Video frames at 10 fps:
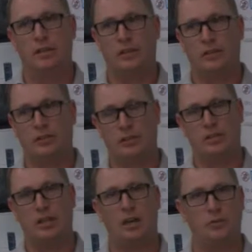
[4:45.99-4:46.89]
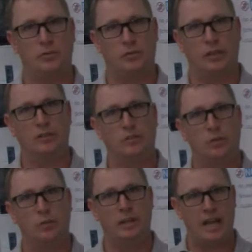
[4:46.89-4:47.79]
That there is time restraints.
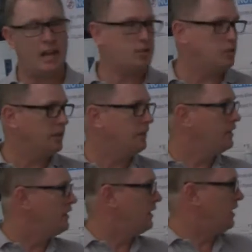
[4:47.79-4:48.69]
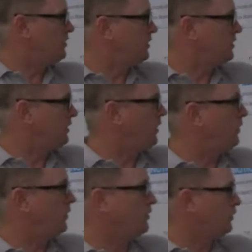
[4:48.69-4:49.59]
So we actually, as you can see
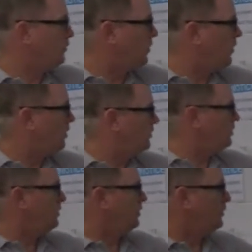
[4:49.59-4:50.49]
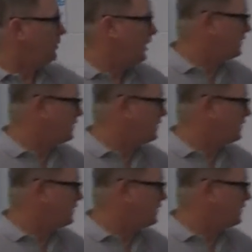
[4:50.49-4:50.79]
over on this wall, we